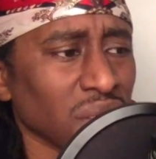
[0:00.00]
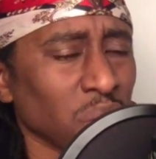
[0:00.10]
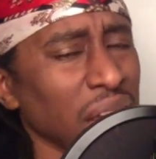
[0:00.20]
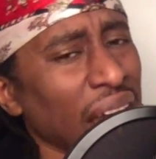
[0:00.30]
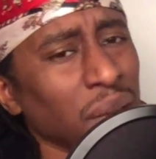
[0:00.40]

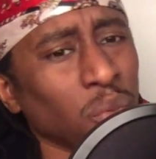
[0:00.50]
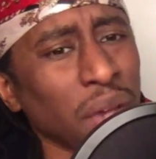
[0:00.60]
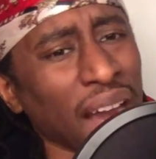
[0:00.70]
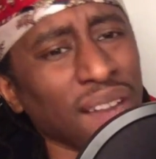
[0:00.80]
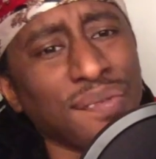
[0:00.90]
we gotta
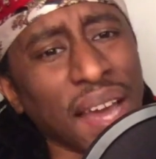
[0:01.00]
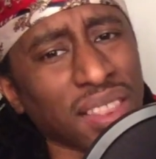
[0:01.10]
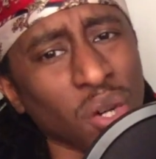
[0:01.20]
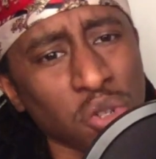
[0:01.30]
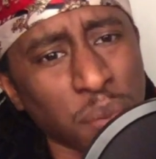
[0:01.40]
we gotta
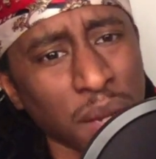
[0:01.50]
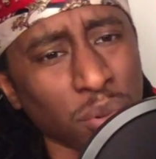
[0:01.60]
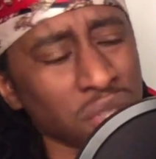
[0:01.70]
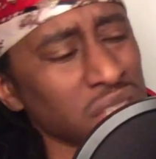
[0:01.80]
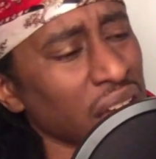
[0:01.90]
vet those
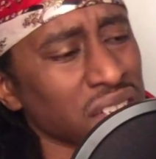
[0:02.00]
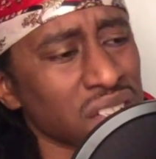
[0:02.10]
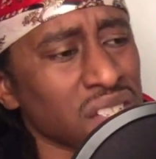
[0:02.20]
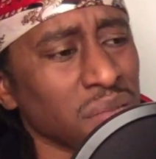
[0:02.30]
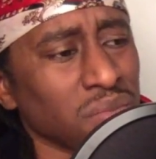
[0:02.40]
people. It's not
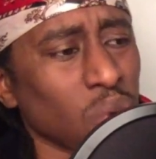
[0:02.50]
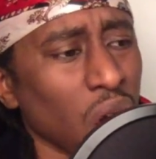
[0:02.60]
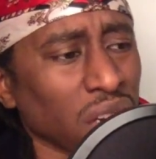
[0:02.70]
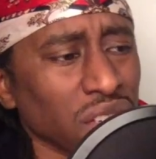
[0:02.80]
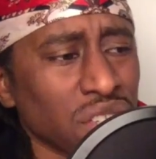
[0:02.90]
just some
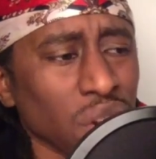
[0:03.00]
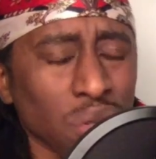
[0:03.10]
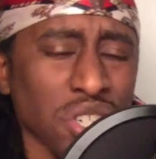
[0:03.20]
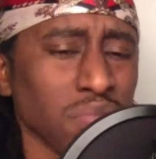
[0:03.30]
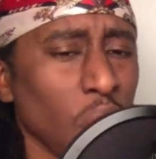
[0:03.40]
walking Joe
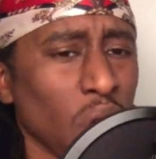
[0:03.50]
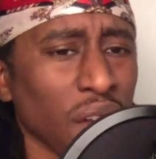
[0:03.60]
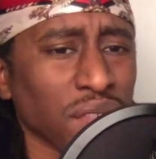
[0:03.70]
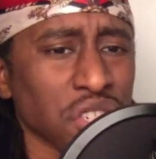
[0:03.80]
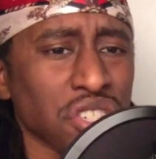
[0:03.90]
Schmo
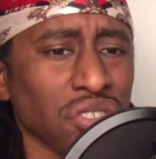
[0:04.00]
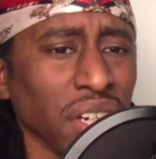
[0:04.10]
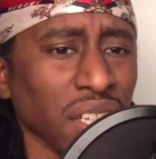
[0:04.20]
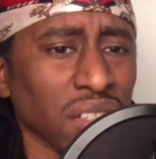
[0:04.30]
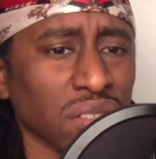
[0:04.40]
off the
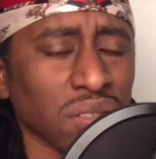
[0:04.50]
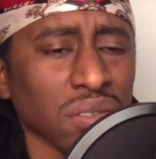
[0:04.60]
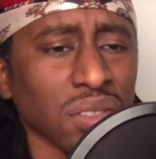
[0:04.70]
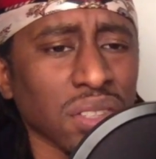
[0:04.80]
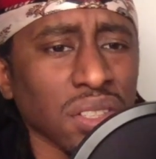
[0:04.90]
street.
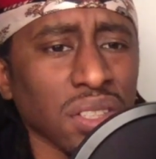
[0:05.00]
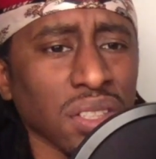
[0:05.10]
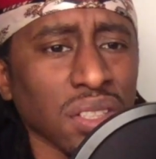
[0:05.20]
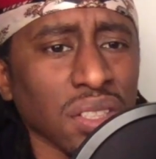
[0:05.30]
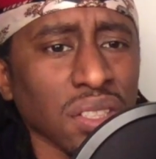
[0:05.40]

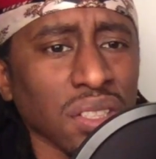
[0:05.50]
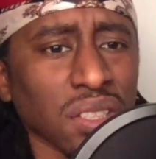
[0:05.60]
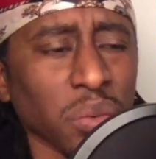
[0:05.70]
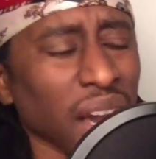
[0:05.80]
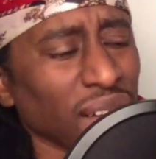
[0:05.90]

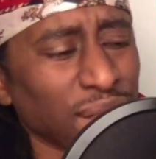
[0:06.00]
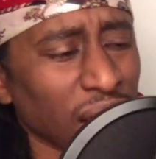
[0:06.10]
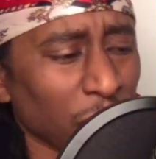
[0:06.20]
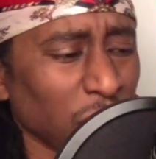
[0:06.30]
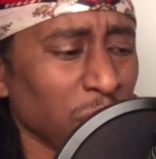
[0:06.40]
We gotta
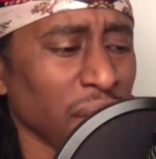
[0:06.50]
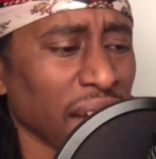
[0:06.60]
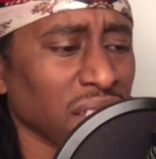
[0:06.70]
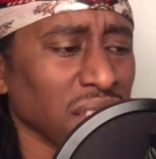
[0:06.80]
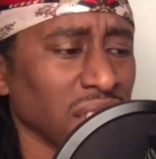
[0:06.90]
find people
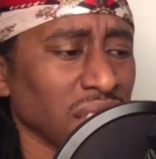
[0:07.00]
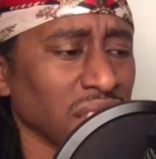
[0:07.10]
that are